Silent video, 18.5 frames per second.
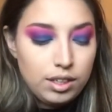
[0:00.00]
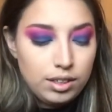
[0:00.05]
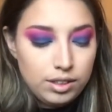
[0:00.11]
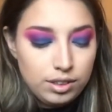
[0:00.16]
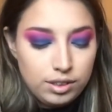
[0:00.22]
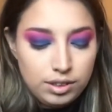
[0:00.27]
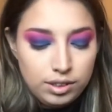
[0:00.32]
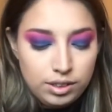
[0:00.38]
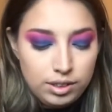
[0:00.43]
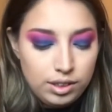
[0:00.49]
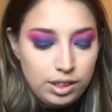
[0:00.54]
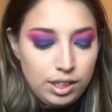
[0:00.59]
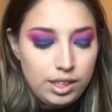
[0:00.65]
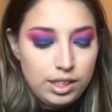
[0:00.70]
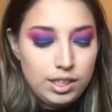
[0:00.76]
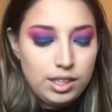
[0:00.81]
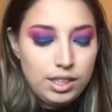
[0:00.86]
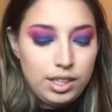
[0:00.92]

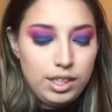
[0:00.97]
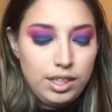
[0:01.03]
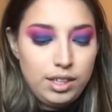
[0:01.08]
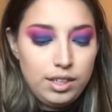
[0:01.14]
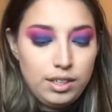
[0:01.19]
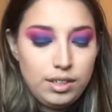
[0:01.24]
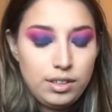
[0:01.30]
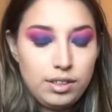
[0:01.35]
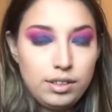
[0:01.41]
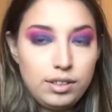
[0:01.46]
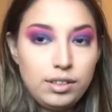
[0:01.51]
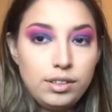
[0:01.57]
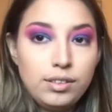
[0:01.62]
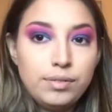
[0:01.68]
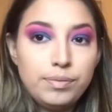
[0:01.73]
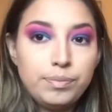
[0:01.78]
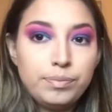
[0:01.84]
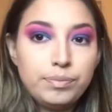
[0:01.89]
Let's see.
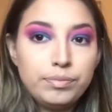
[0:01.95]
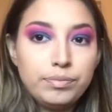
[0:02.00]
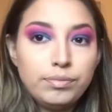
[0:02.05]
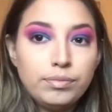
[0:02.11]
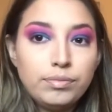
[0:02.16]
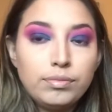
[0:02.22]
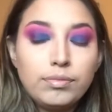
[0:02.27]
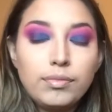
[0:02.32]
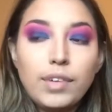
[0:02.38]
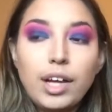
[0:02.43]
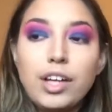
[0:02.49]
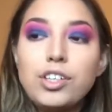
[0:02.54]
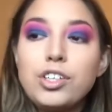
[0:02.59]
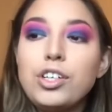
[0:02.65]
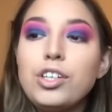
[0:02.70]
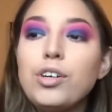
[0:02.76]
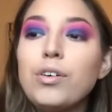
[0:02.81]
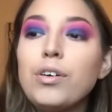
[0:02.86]

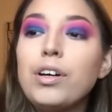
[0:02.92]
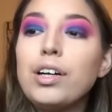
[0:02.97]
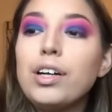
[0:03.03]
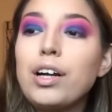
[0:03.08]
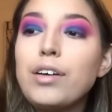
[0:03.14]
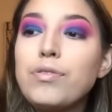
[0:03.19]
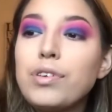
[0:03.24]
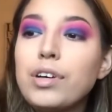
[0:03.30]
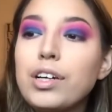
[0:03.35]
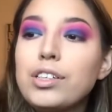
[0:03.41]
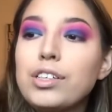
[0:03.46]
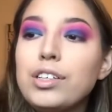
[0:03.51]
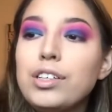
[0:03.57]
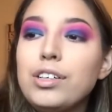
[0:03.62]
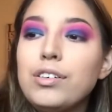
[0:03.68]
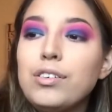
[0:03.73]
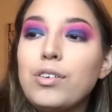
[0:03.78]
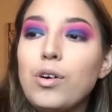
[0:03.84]
Actually, you know what I forgot to
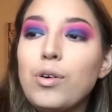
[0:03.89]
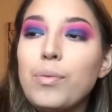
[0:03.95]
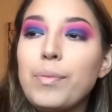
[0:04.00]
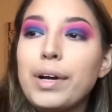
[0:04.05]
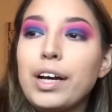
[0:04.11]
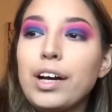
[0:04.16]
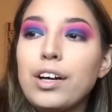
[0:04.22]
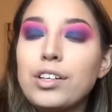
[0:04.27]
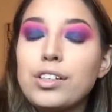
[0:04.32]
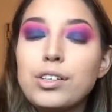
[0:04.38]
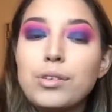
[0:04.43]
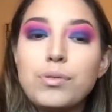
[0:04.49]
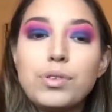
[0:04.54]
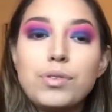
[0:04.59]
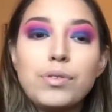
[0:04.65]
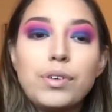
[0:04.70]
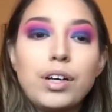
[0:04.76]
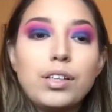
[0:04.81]
do? Oh my gosh, I
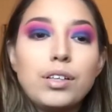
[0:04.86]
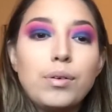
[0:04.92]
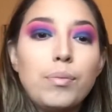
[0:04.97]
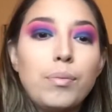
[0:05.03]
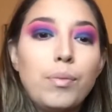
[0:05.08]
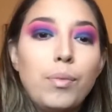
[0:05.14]
almost forgot the